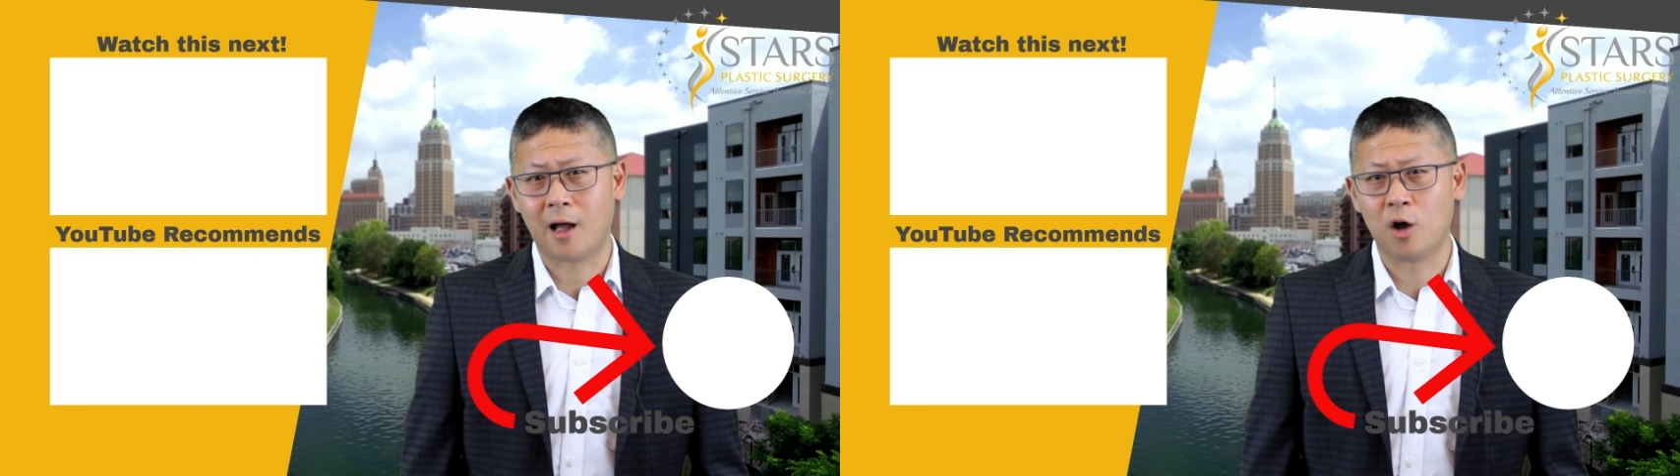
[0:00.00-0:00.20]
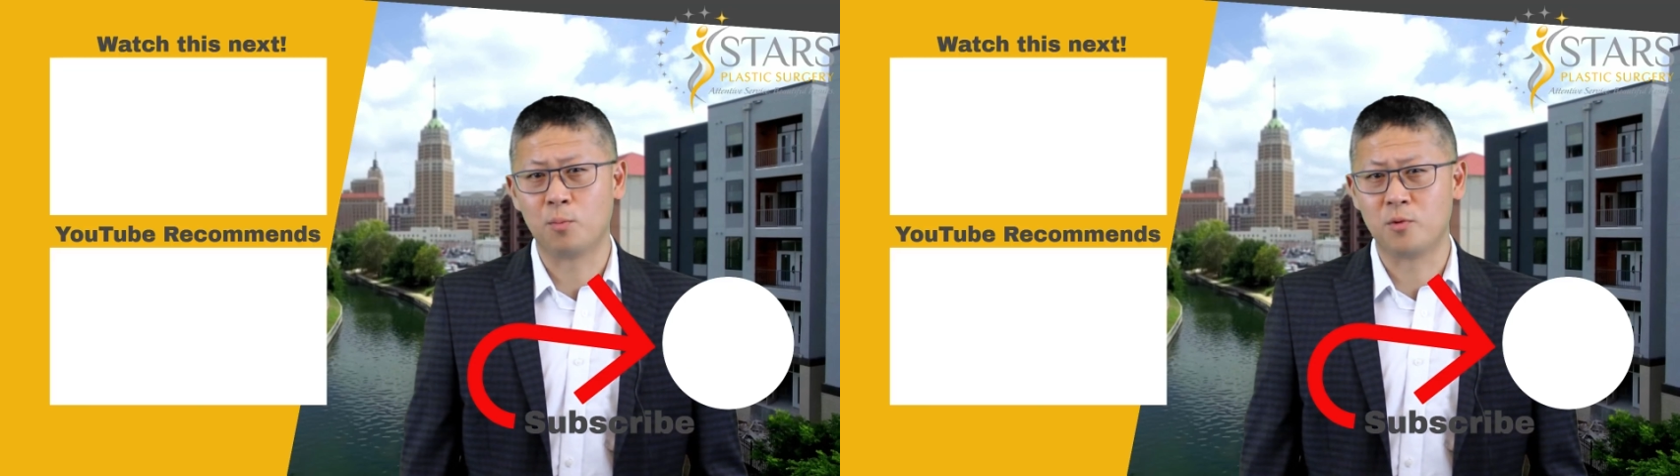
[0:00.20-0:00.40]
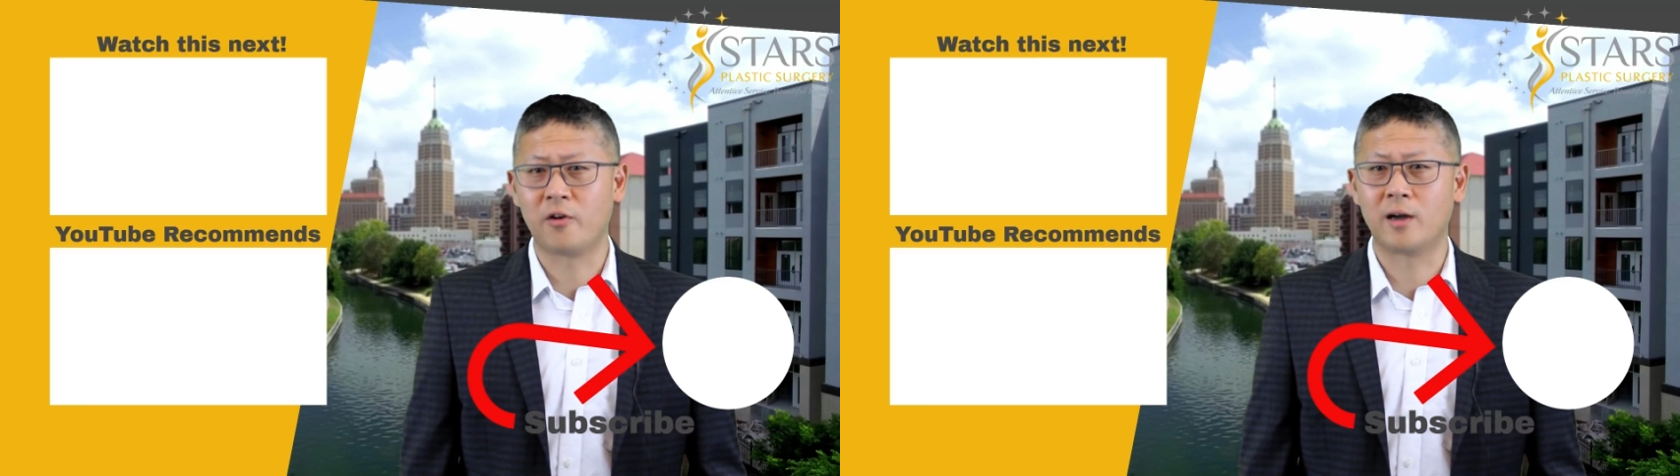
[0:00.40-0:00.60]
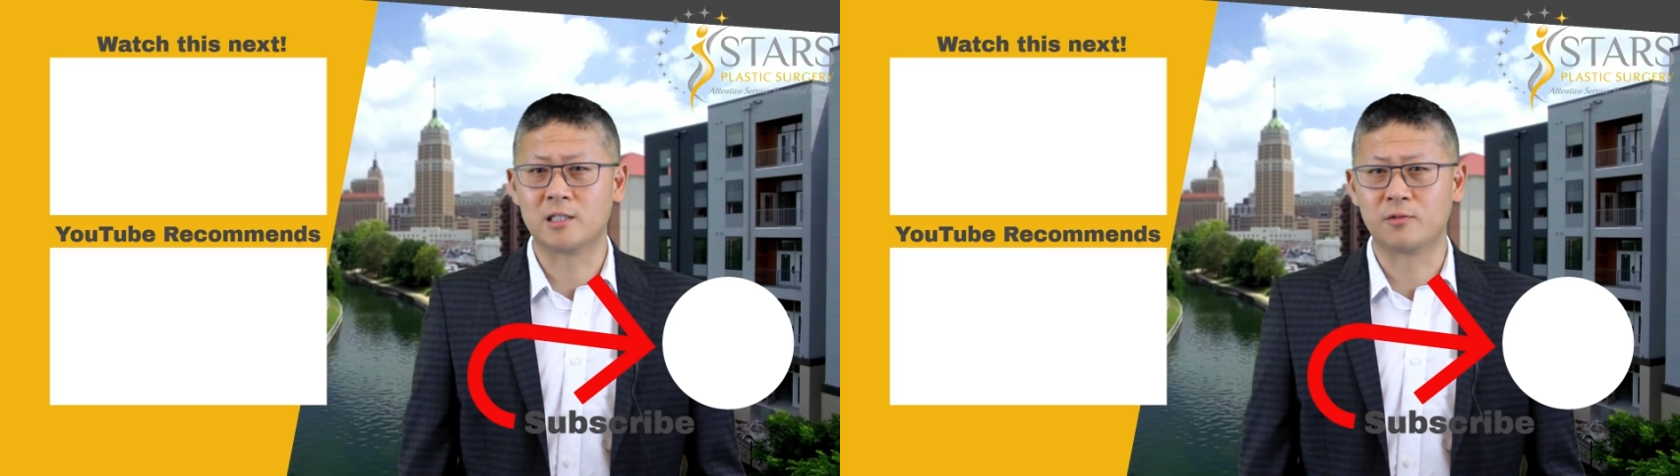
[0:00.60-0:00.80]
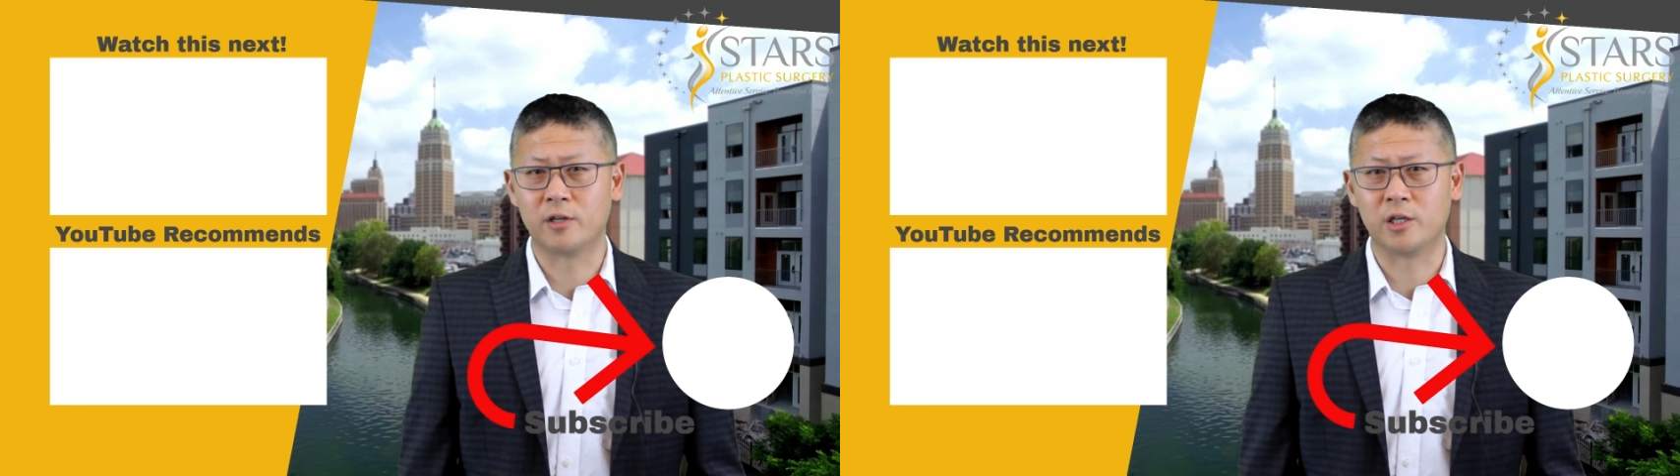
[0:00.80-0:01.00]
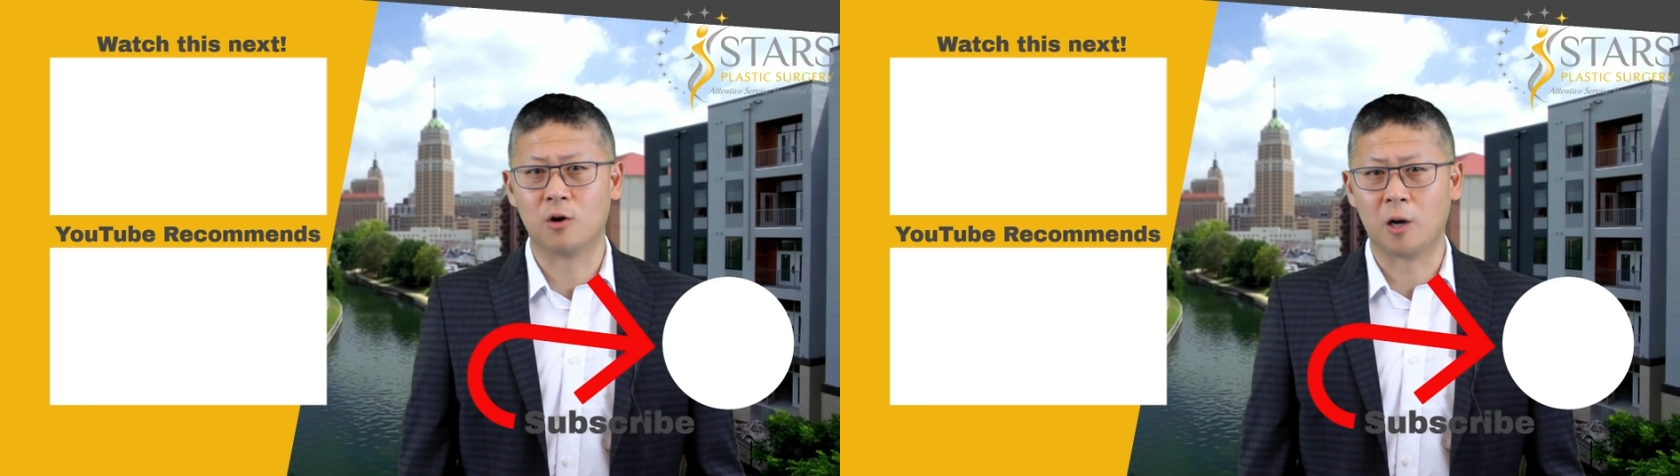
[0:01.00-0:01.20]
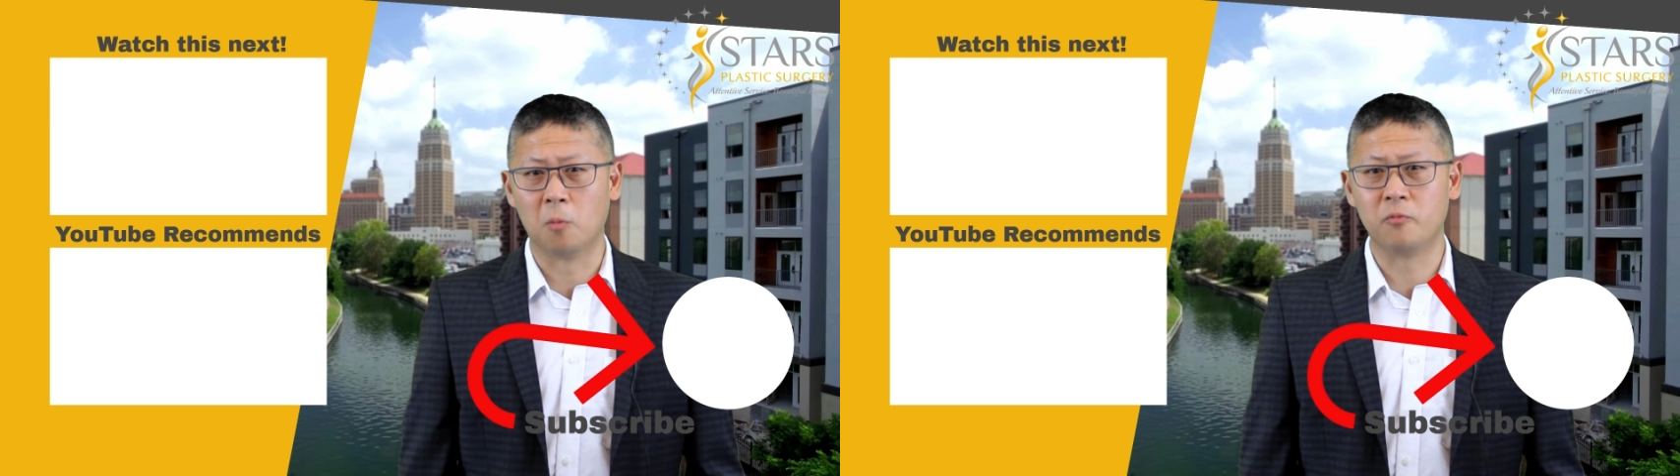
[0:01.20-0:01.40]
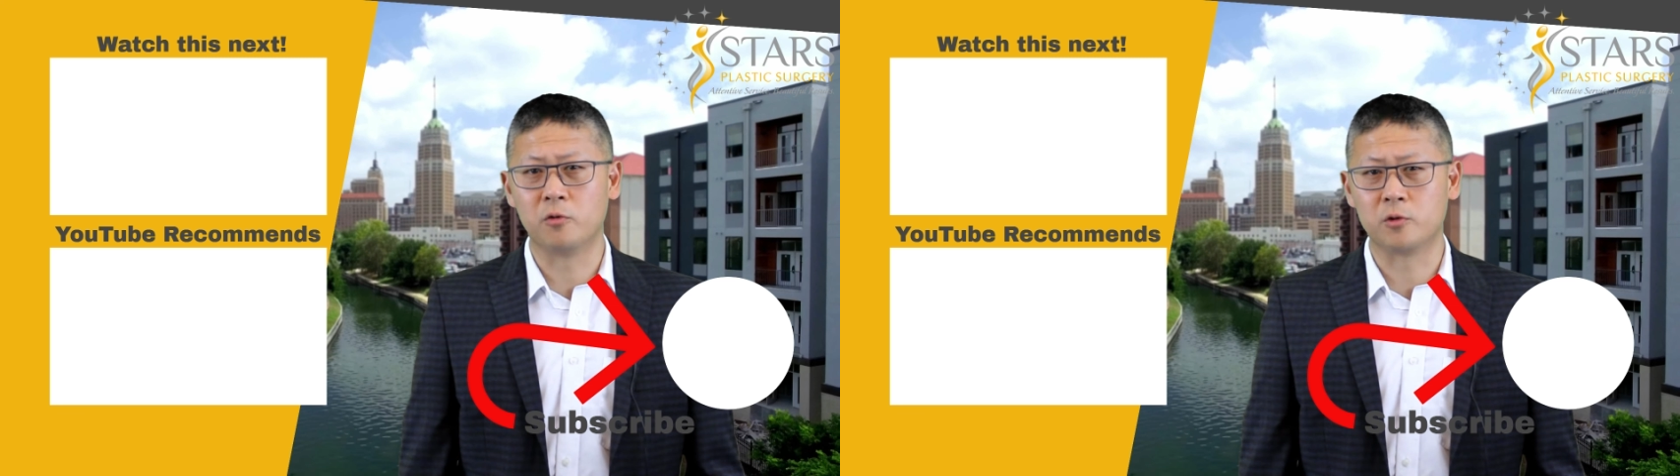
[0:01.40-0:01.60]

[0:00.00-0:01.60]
I hope you find this video helpful